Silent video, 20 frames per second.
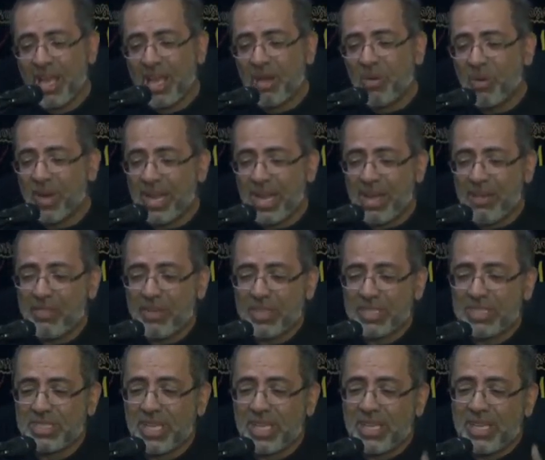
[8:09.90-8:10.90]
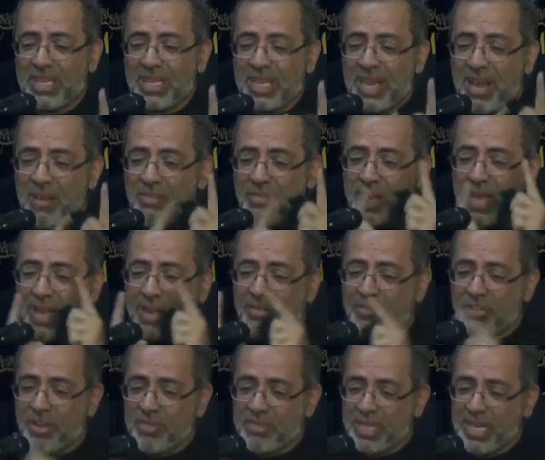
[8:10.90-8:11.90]
Wherever Sakina fell
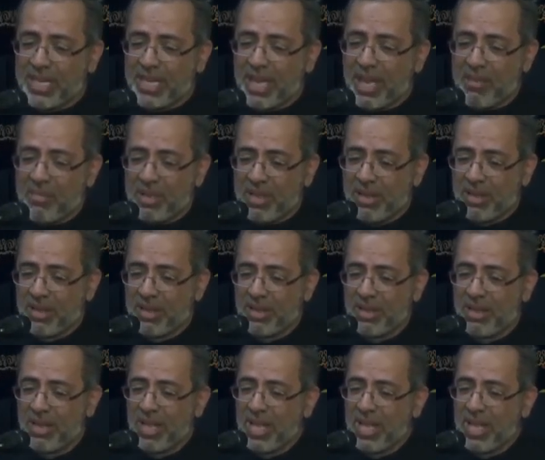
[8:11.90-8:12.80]
from the camel,